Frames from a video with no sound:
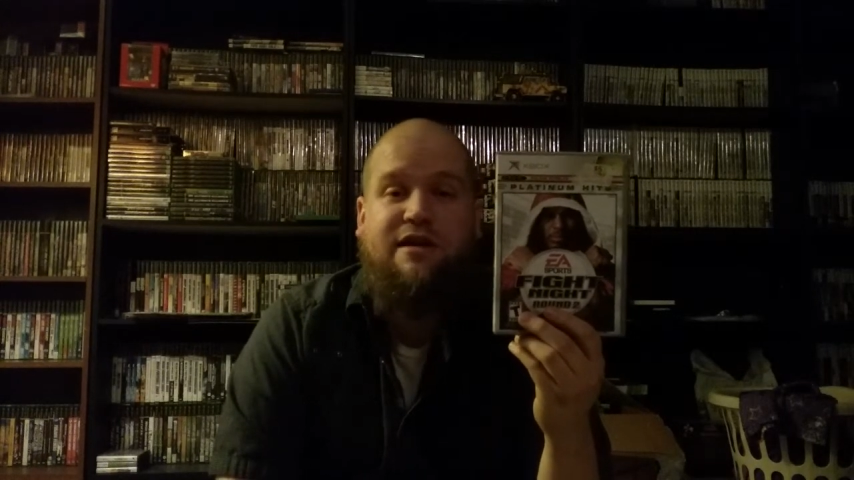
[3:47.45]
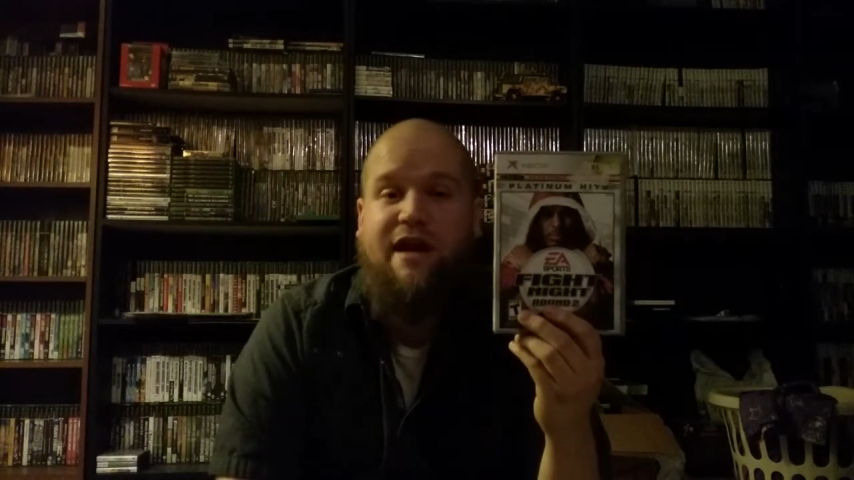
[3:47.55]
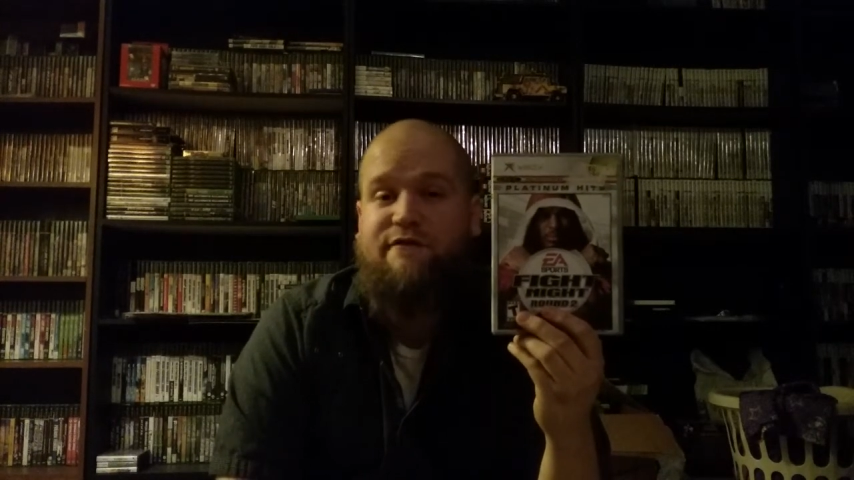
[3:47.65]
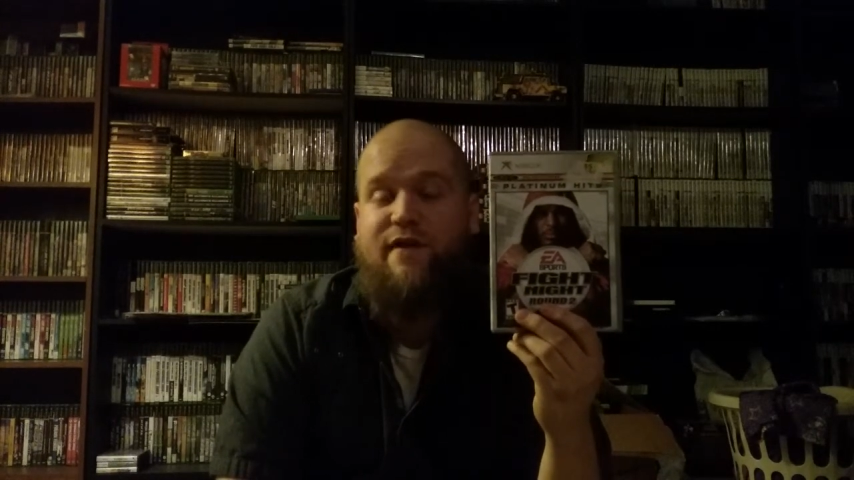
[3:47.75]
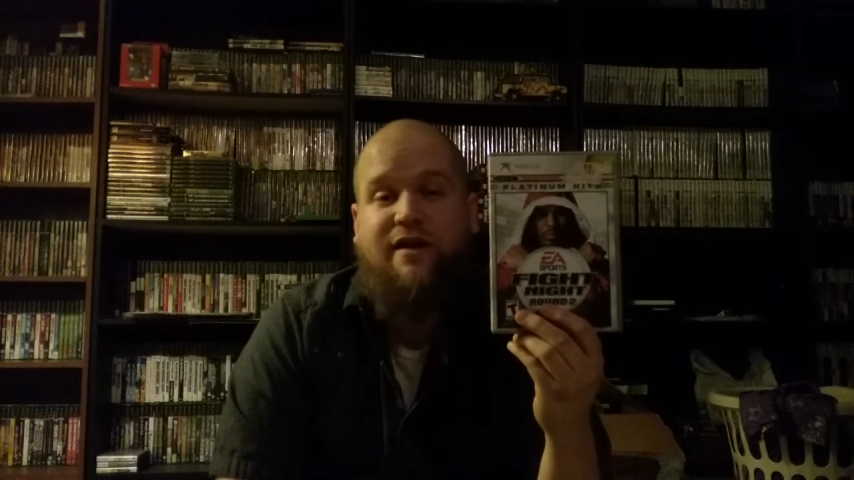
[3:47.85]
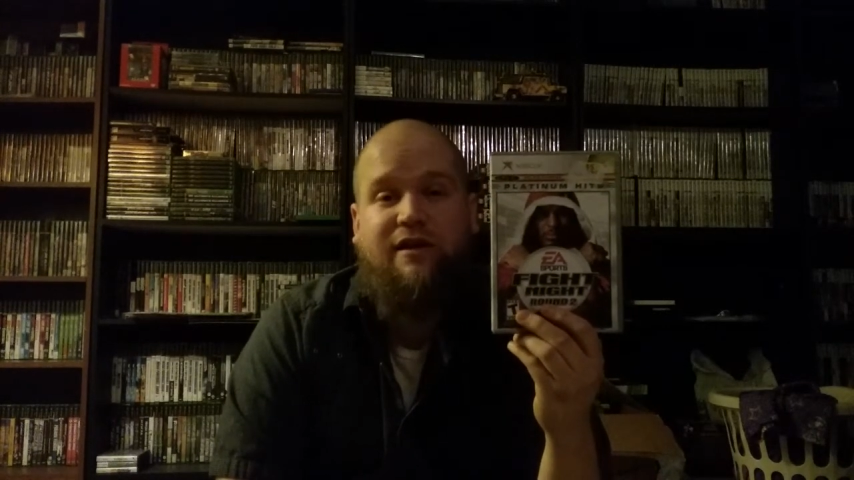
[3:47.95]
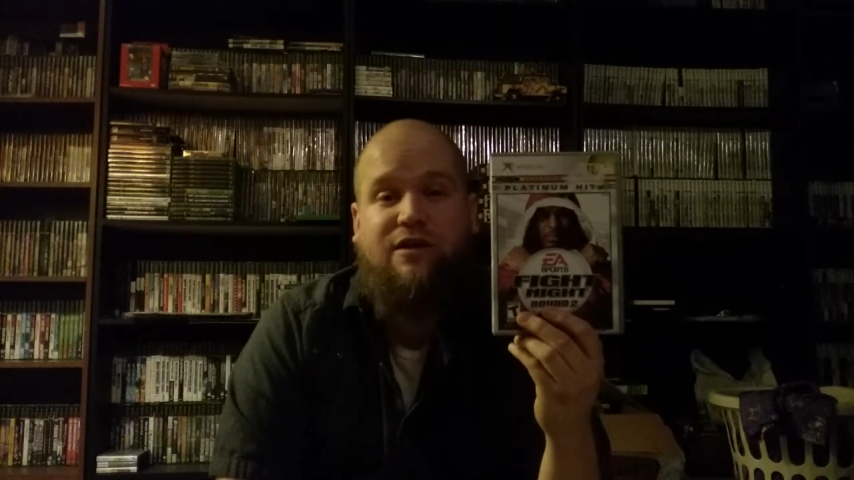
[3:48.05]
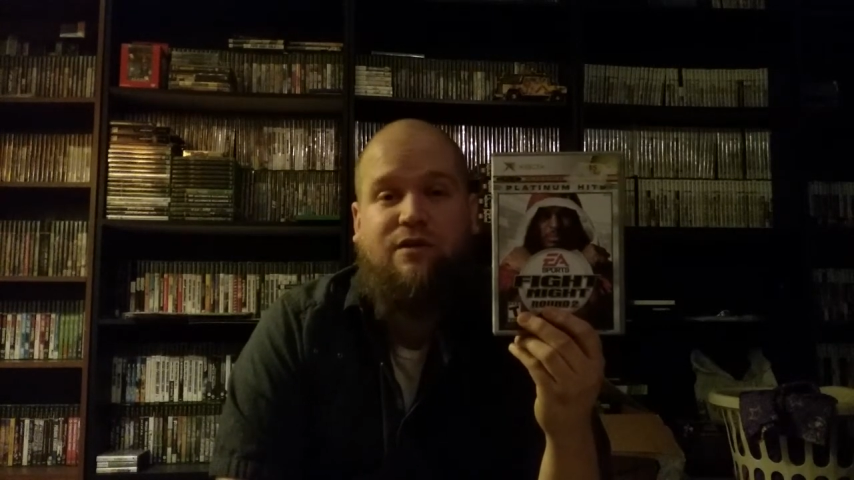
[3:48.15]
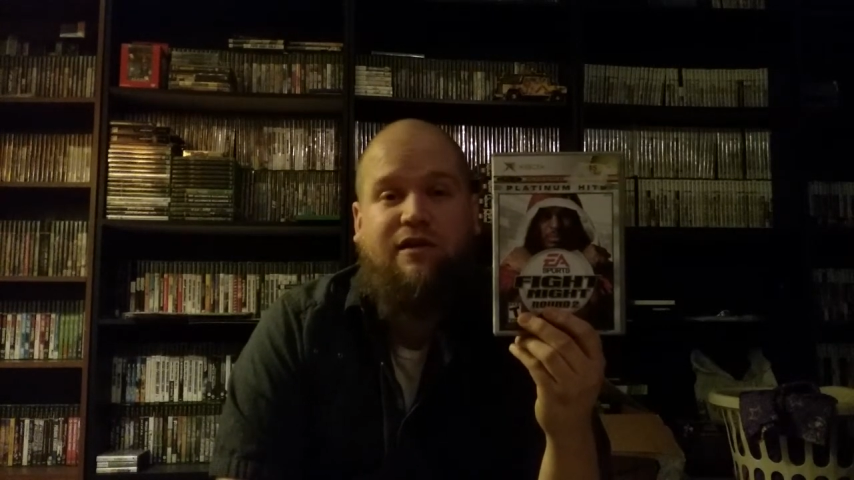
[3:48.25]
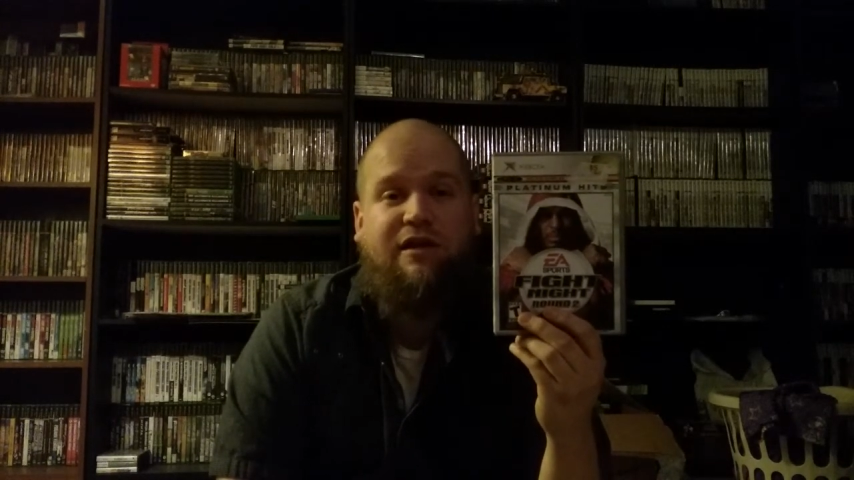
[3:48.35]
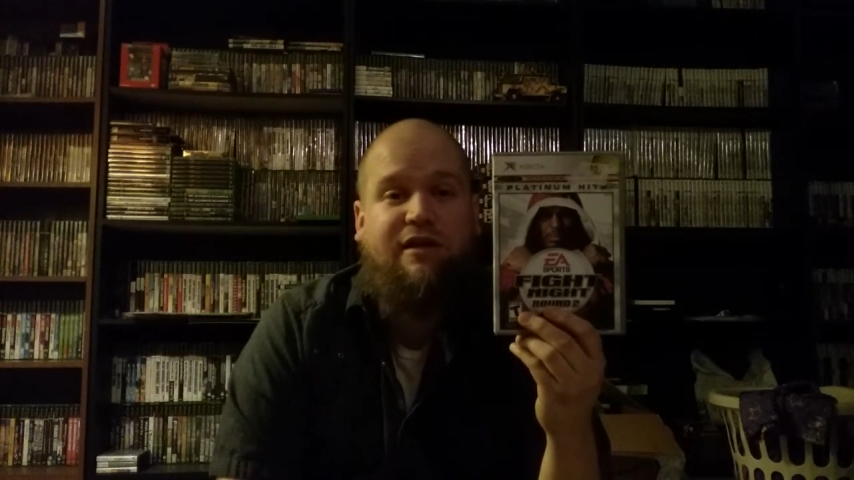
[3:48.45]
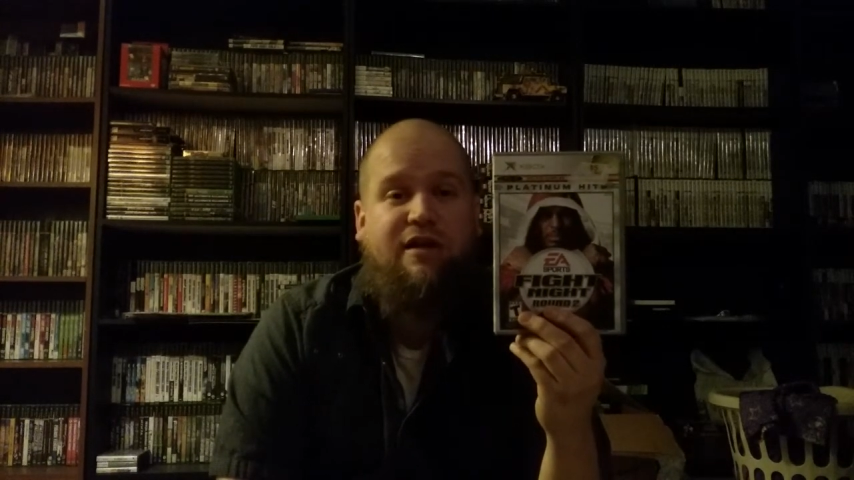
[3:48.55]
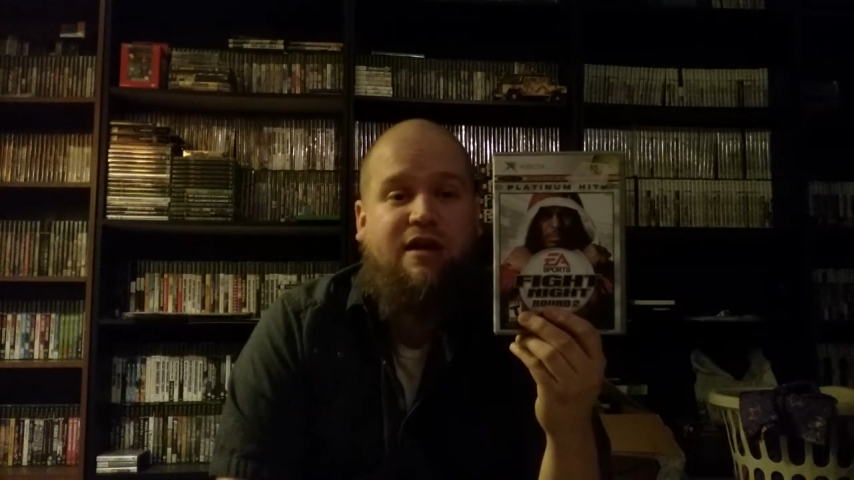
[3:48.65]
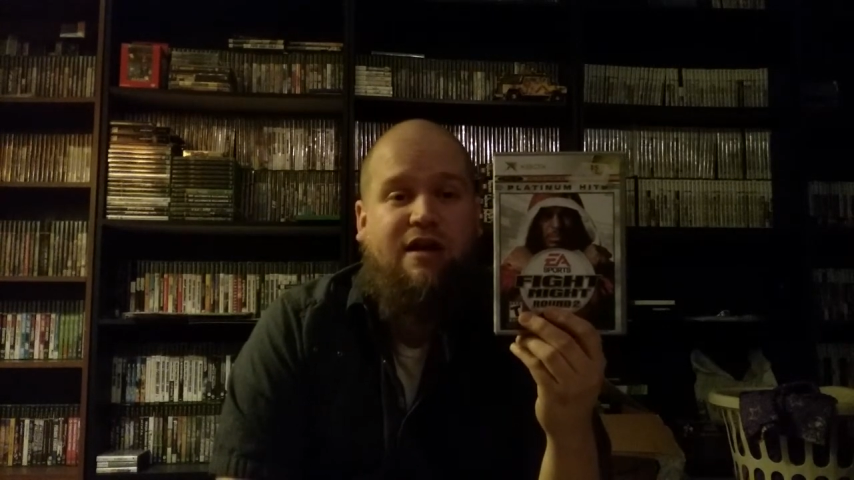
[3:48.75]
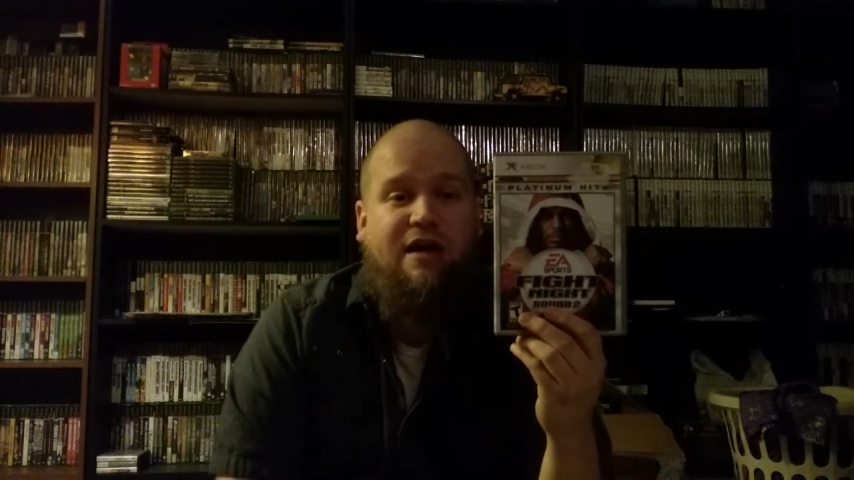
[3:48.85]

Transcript: not find it locally